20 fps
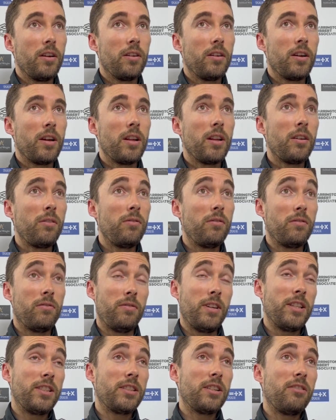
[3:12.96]
I don't
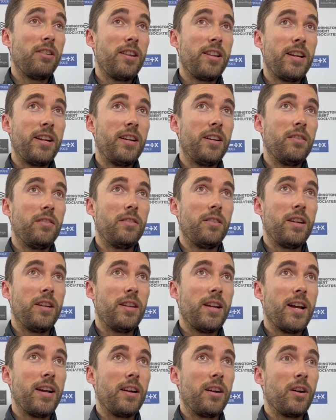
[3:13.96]
necessarily think
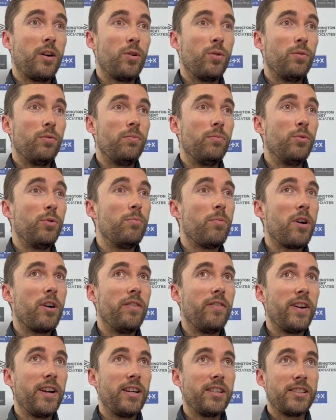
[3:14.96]
that goal will
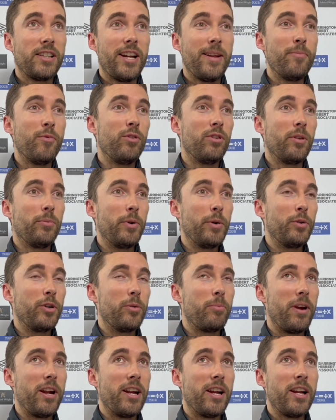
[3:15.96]
motivate us any more than we would
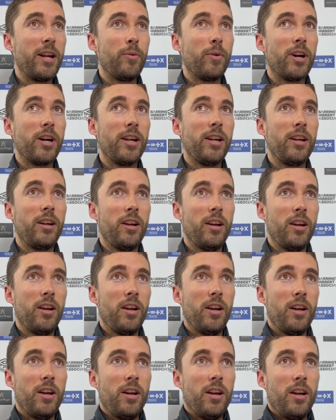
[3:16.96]
have been anyway.
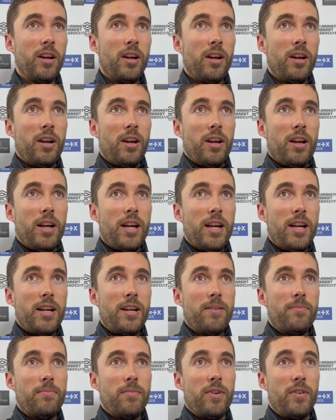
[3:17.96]

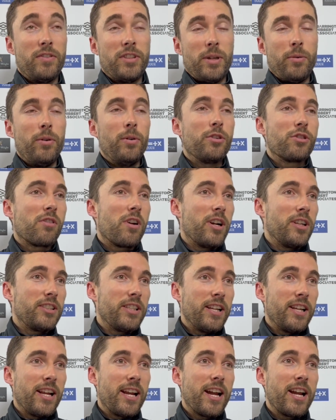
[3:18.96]
Obviously we were trying to
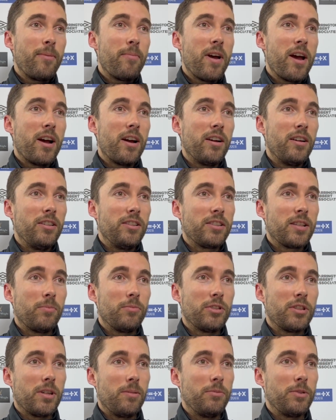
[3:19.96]
see the game out, and
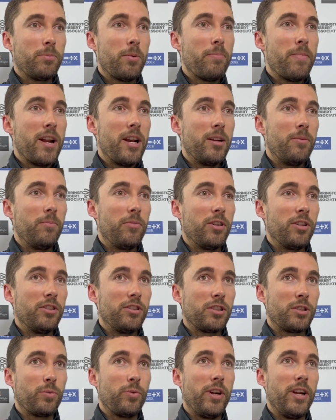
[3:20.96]
sometimes momentum can
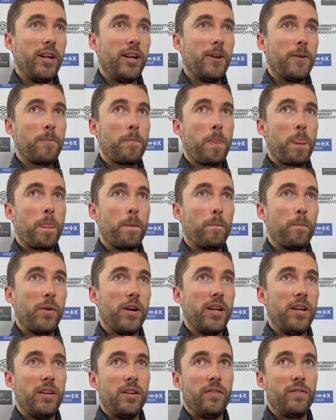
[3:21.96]
swing
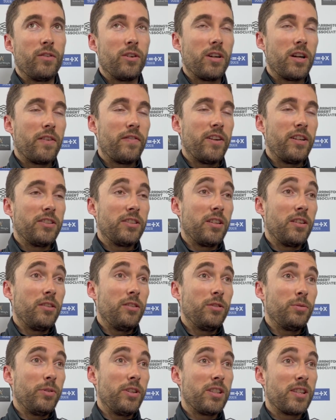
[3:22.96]
when you've got nothing to
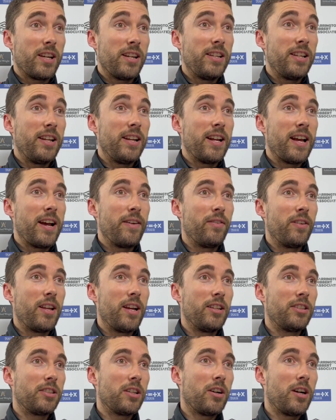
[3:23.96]
lose, which they didn't have at
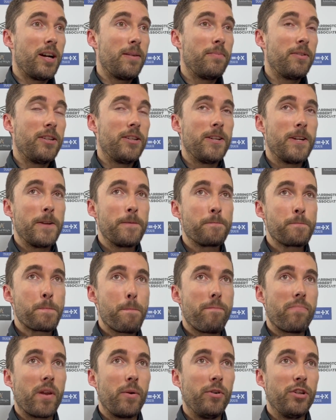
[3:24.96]
that time, and
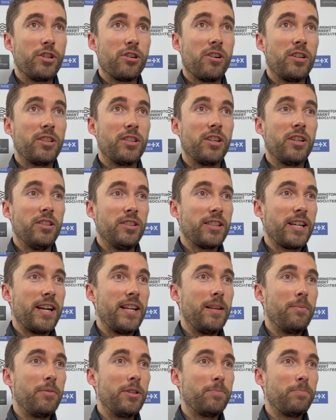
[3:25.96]
we tried to
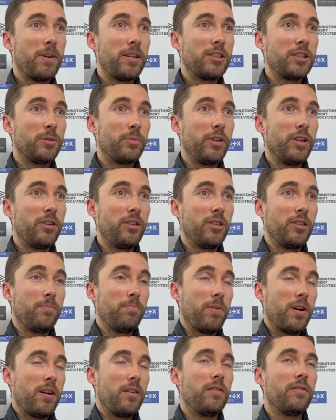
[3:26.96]
contain them as best as we could,
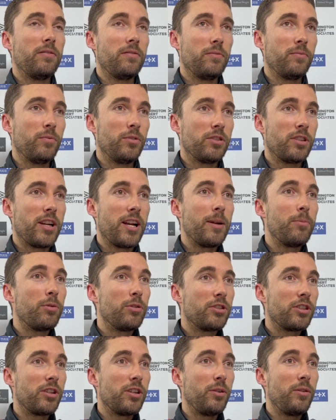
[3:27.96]
but wasn't able
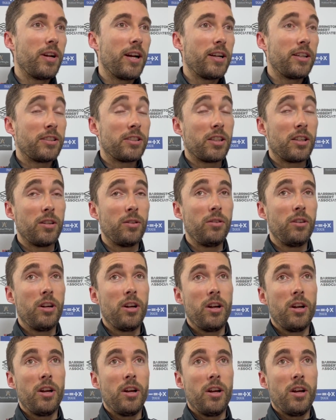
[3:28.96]
to do that. So
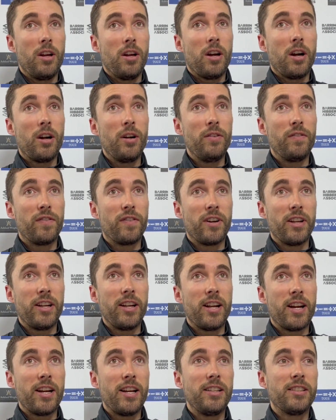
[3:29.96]
hopefully
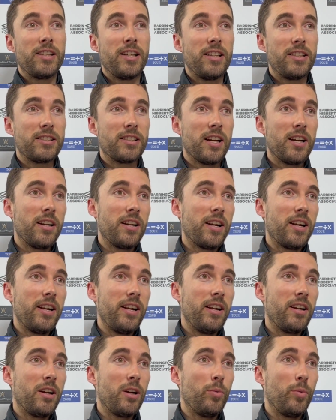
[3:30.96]
going into this
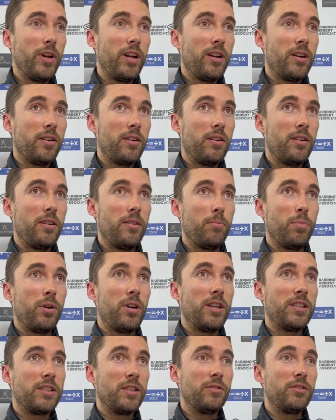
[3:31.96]
Sunday, we can put
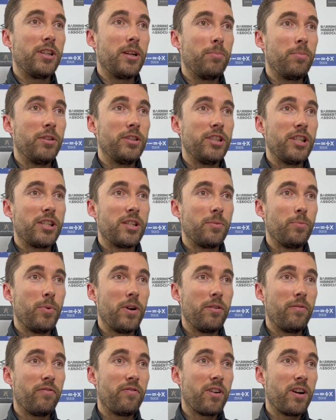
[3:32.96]
ourselves in a position
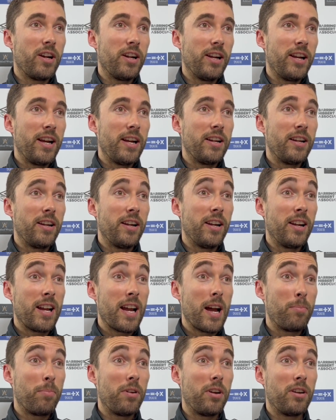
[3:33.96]
where in front again and
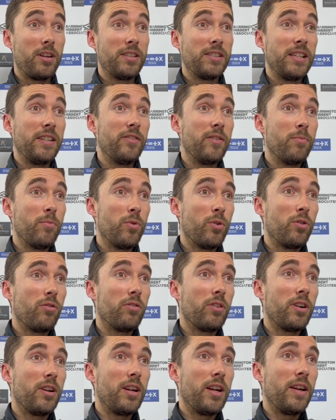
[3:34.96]
capitalise even
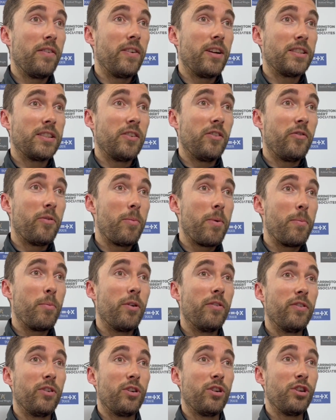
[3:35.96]
more and give ourselves a bit
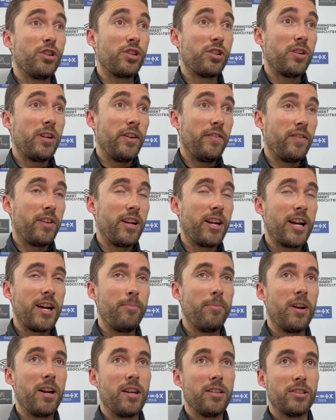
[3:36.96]
more of a cushion if the
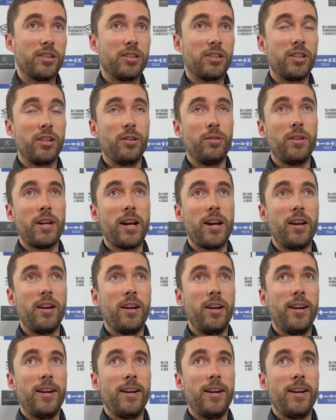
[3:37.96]
game allows us to do that.